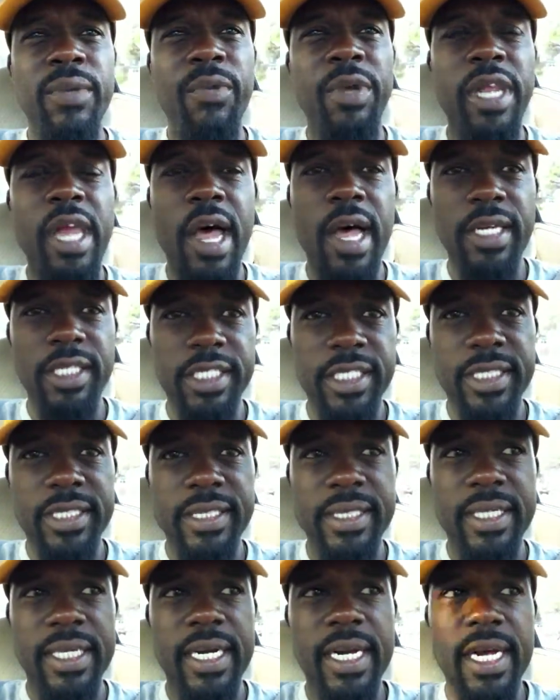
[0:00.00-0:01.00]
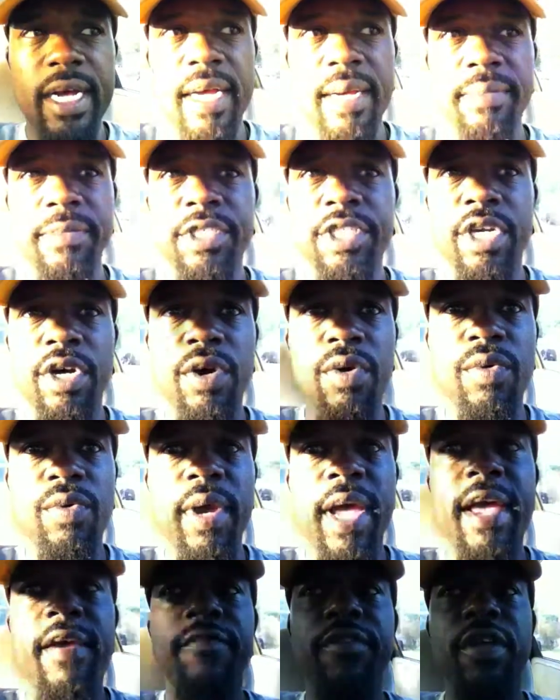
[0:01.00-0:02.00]
We lost. Um,
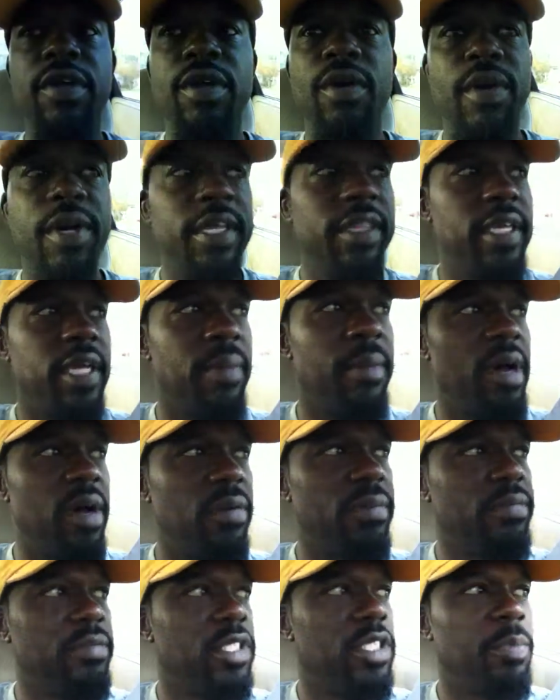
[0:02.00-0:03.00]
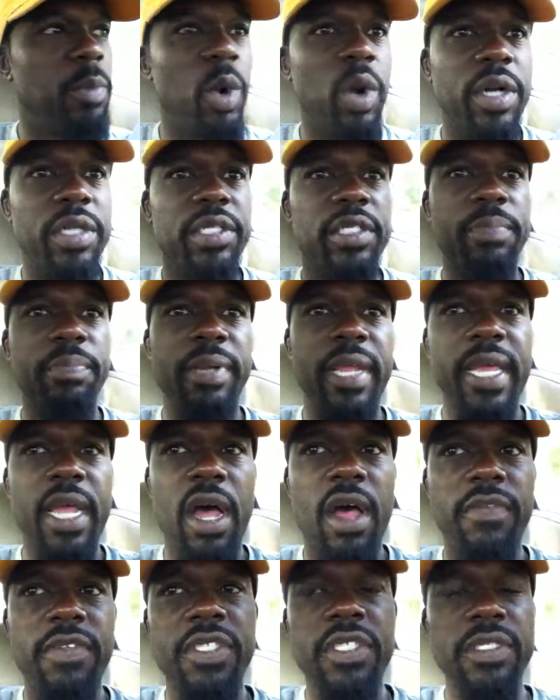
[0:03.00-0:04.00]
so if you know anything about sports,
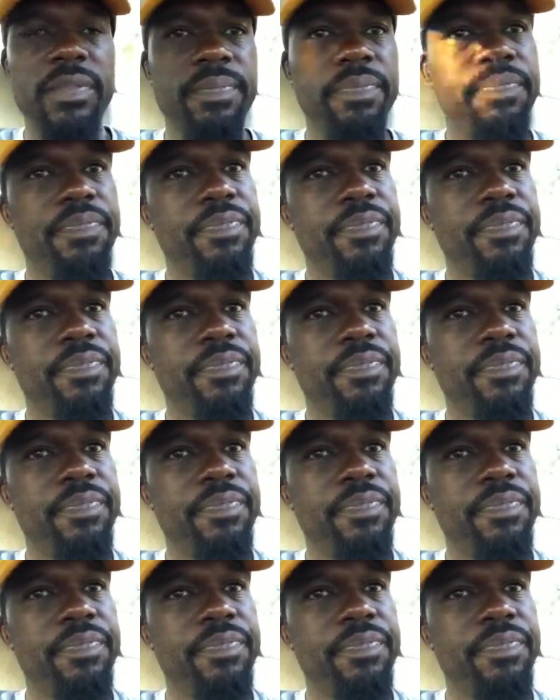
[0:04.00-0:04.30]
playoffs,